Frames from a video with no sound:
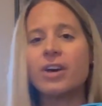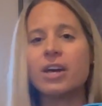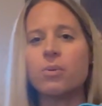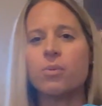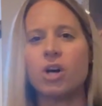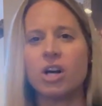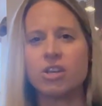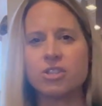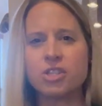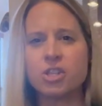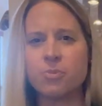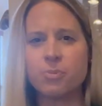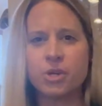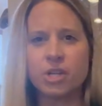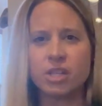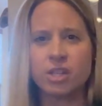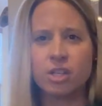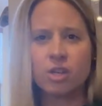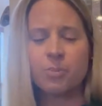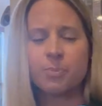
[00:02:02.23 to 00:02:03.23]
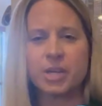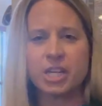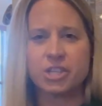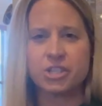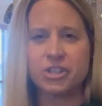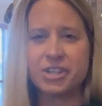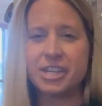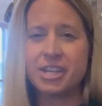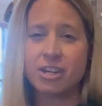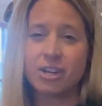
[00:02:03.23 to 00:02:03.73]
I will also put a little
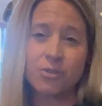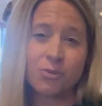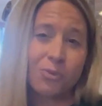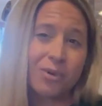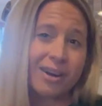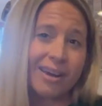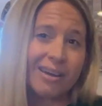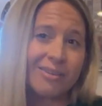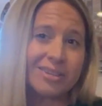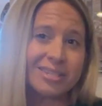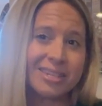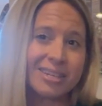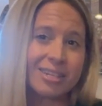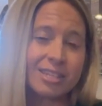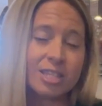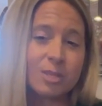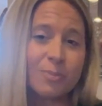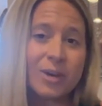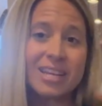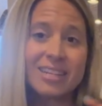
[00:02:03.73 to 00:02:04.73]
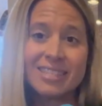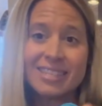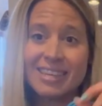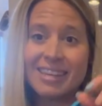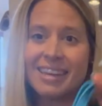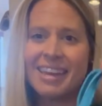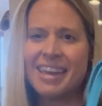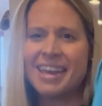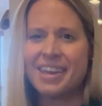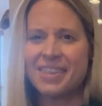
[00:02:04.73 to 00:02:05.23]
picture here of what I was
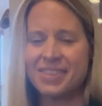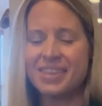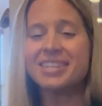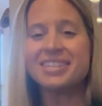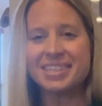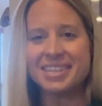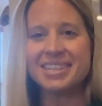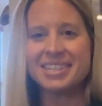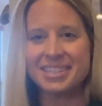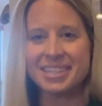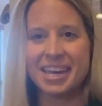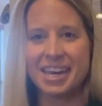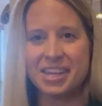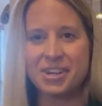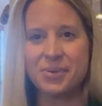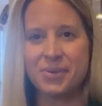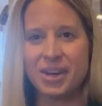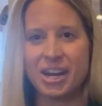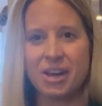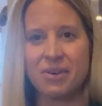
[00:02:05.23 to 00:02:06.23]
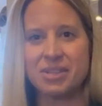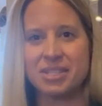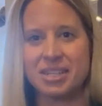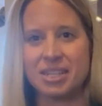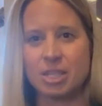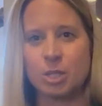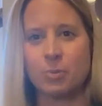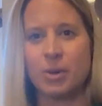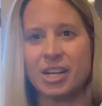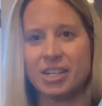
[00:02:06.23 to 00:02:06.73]
expecting. This is kind of what I was
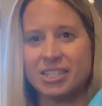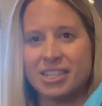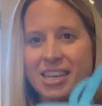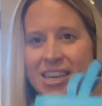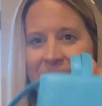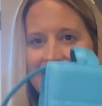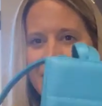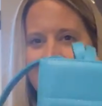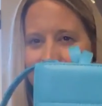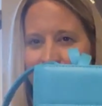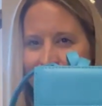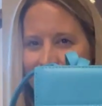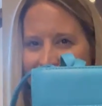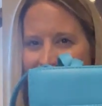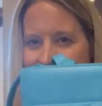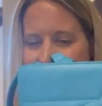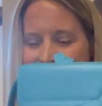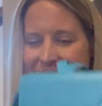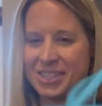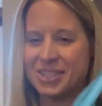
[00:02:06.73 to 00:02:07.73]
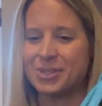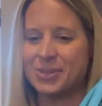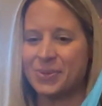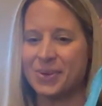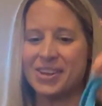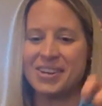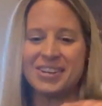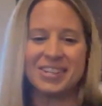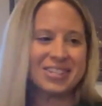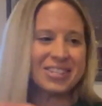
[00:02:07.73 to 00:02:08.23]
expecting from this
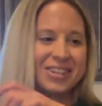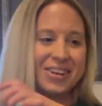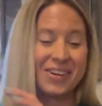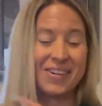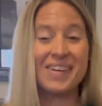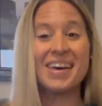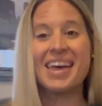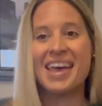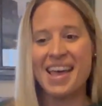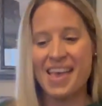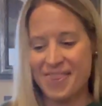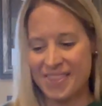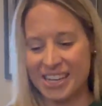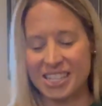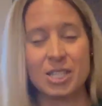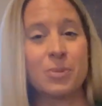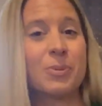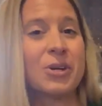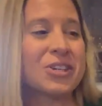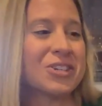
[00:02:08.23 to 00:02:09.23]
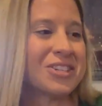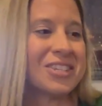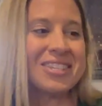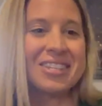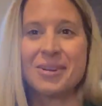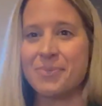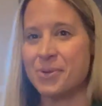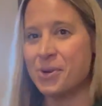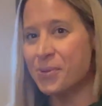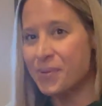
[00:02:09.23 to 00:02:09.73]
one. So that's purse
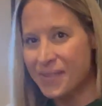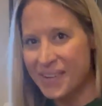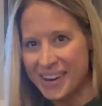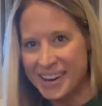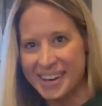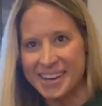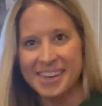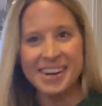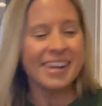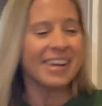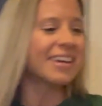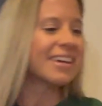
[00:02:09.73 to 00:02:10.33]
number one.